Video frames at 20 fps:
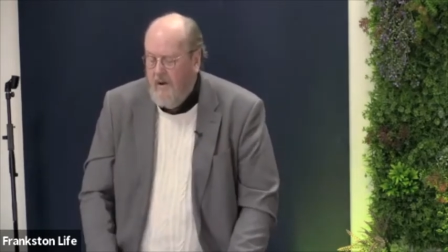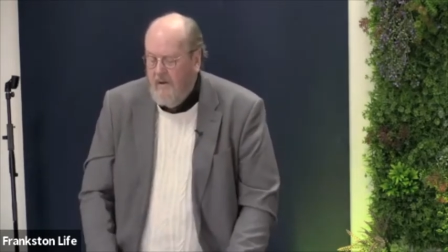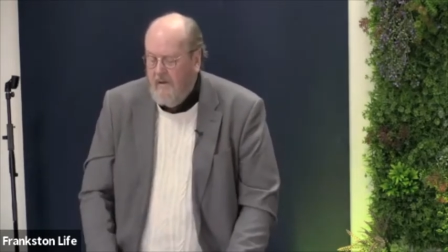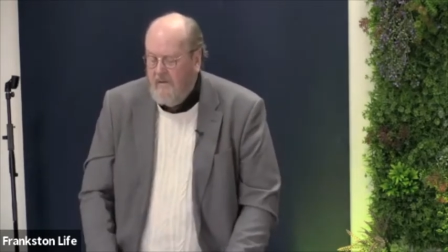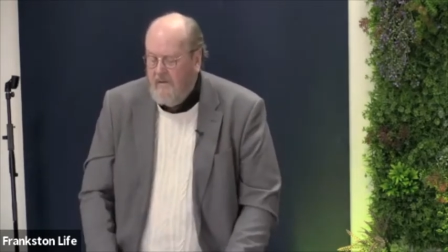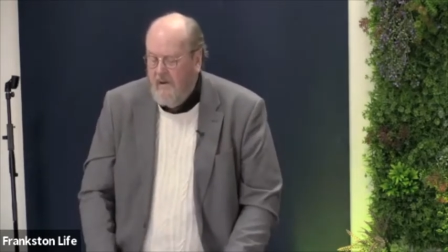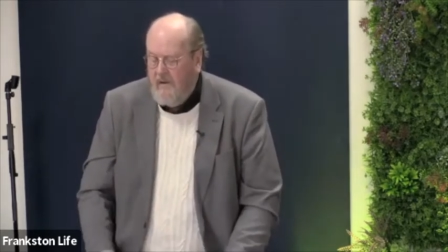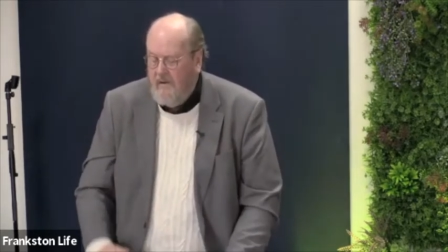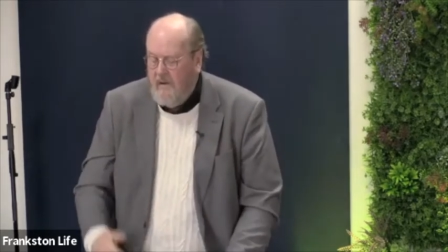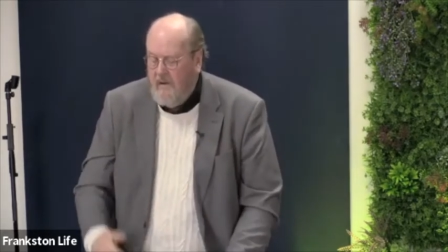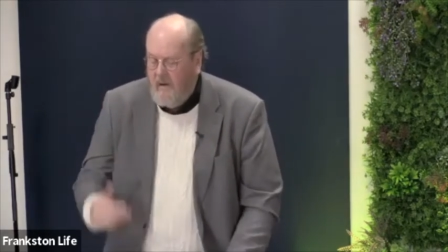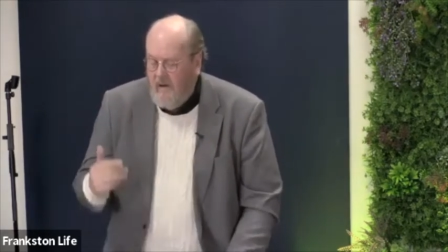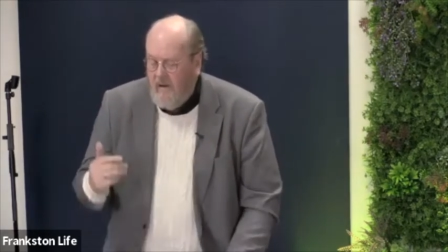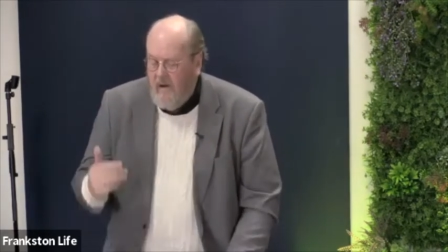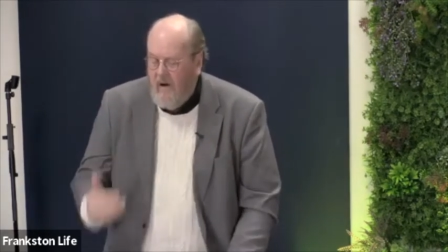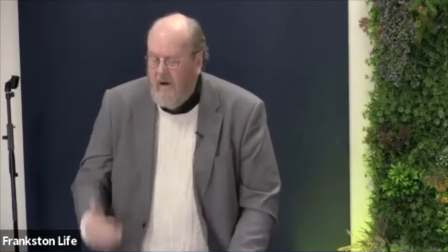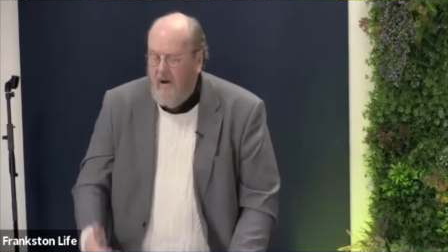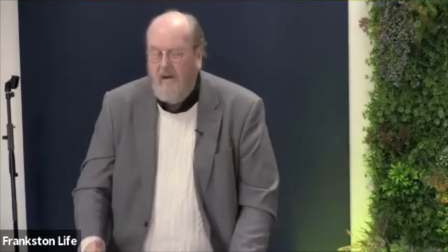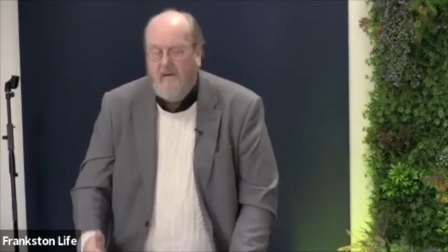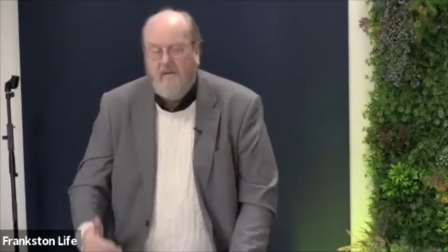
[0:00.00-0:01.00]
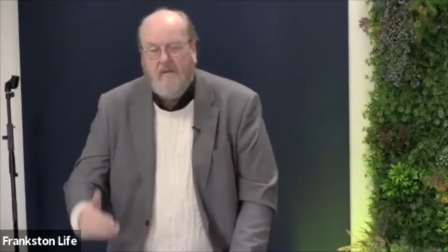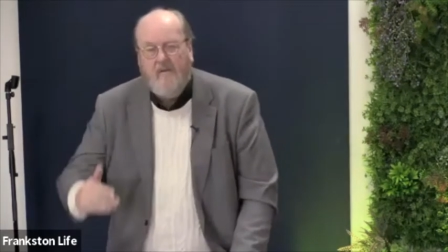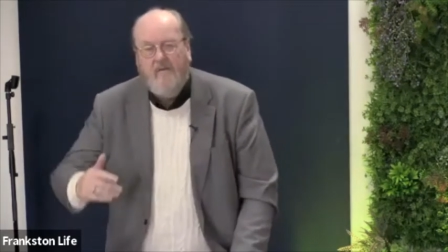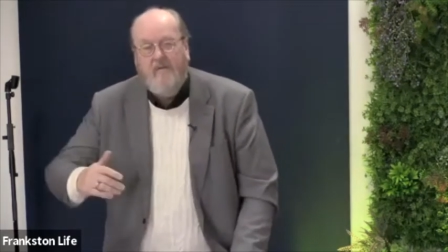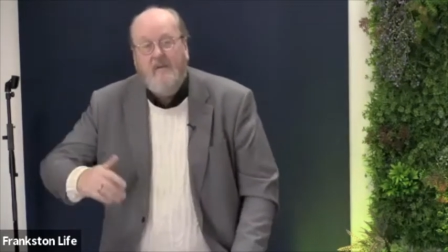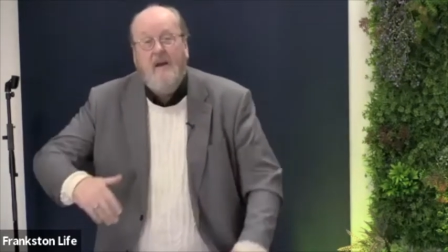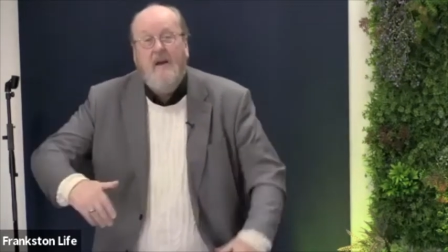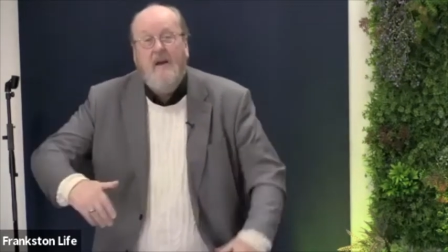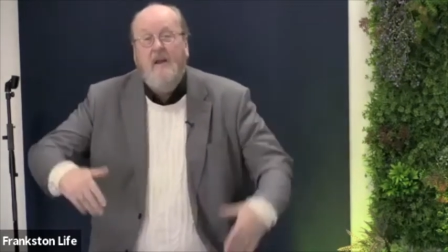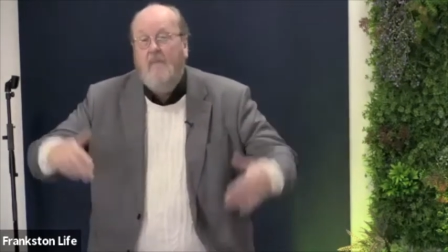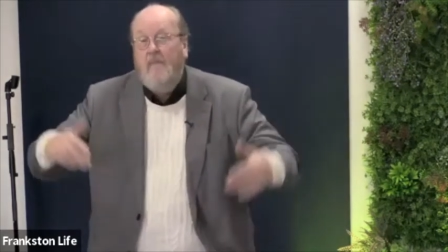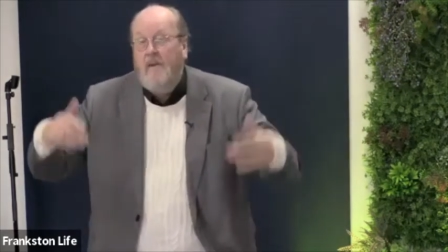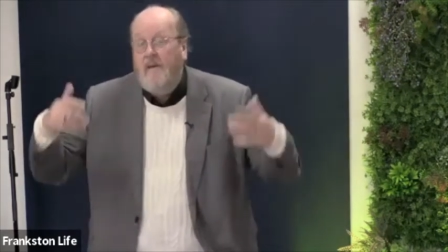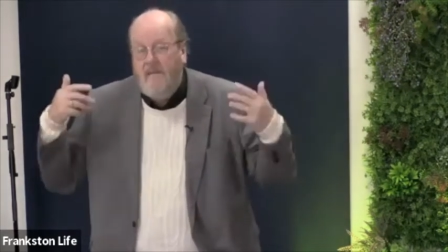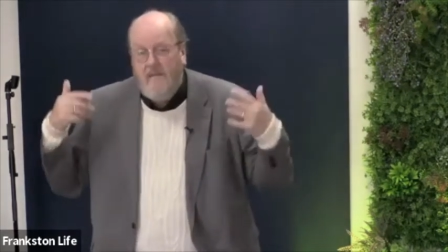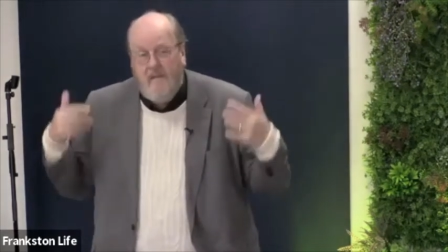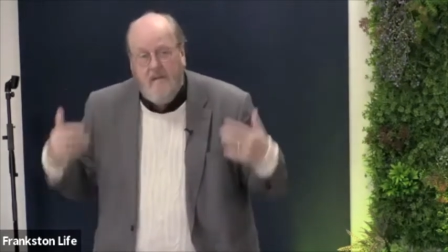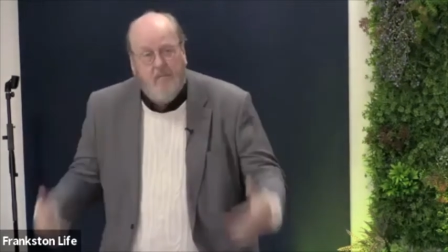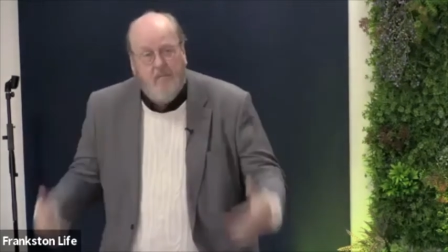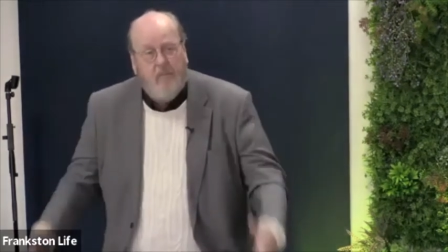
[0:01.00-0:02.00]
So the lies of the enemy
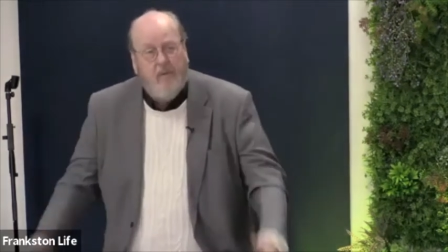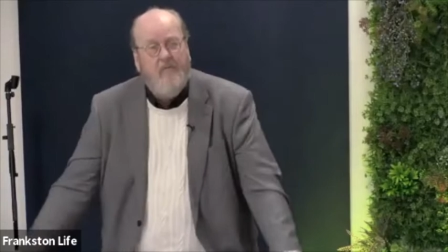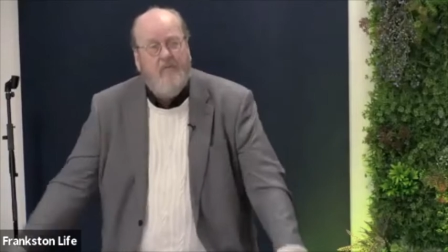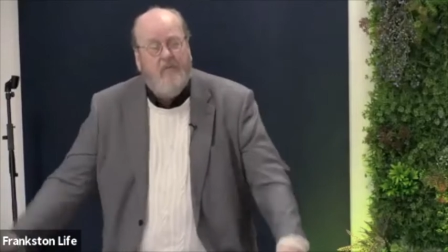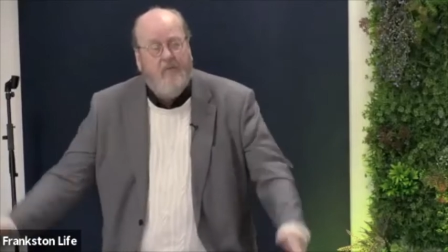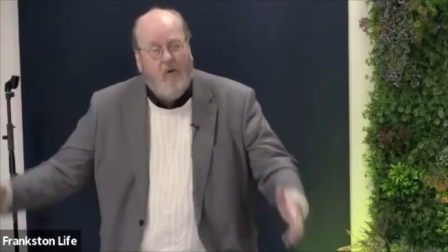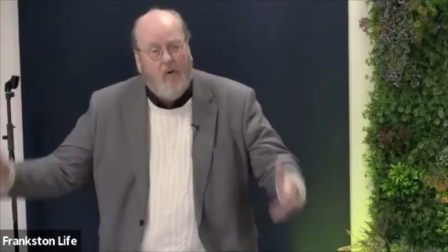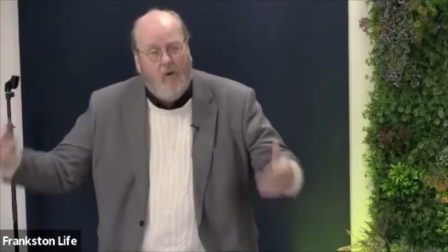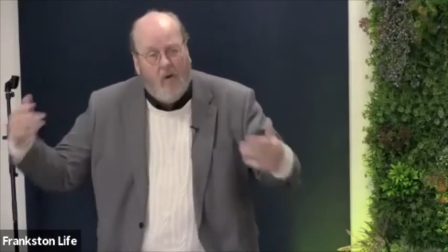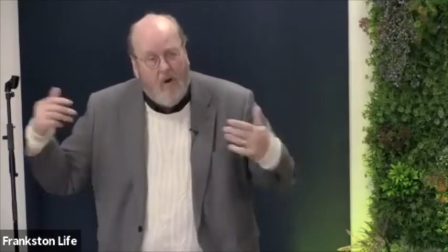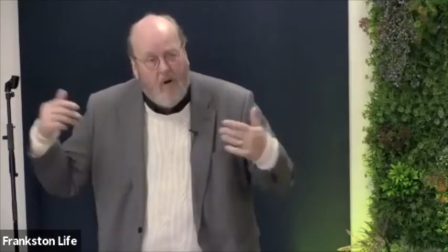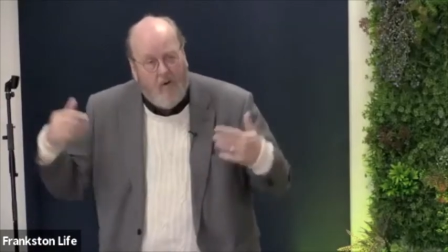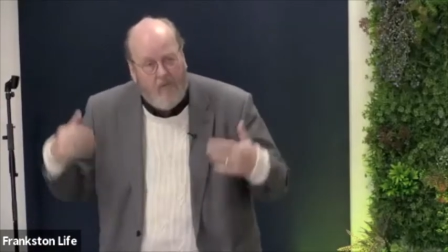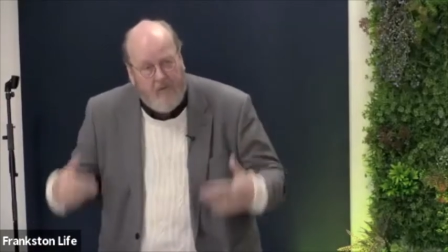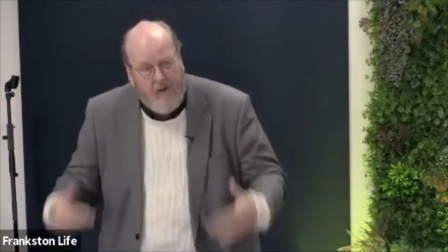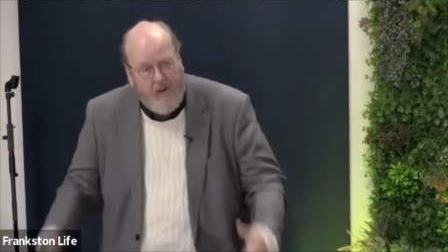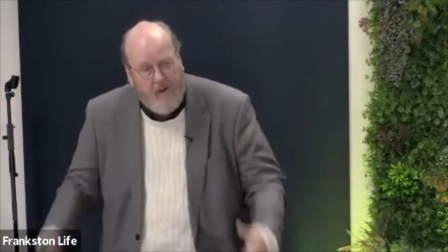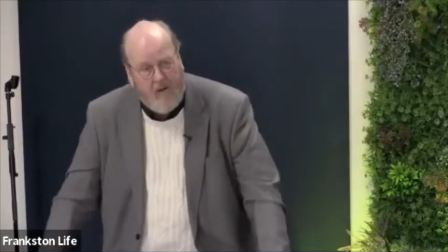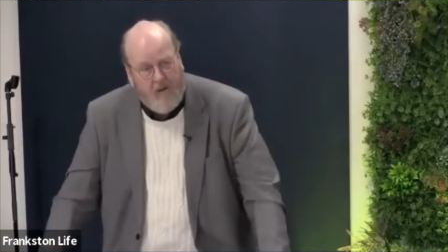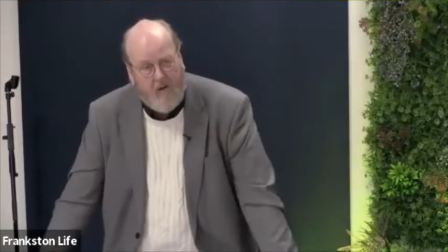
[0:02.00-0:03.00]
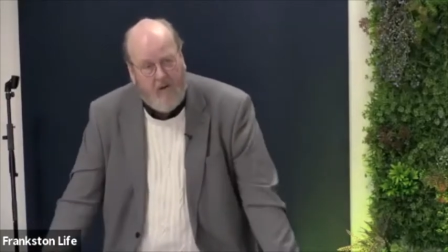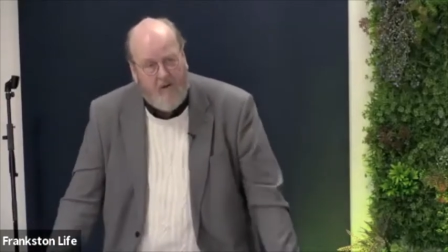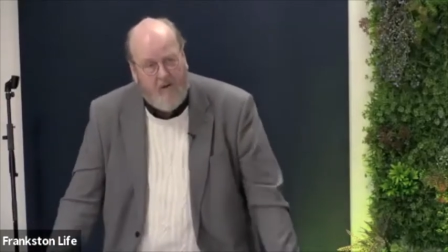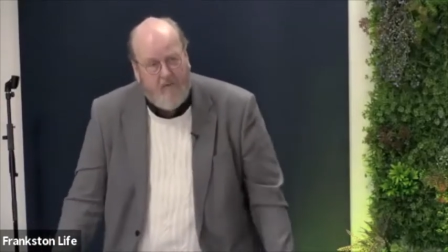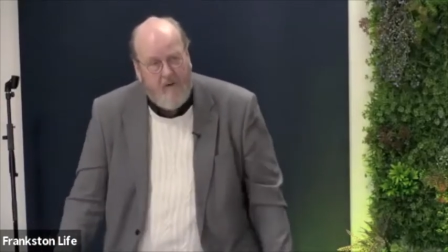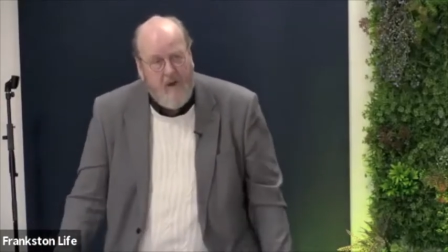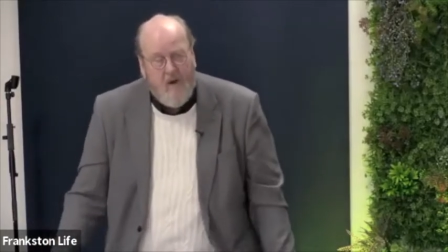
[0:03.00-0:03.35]
simply fall off our life.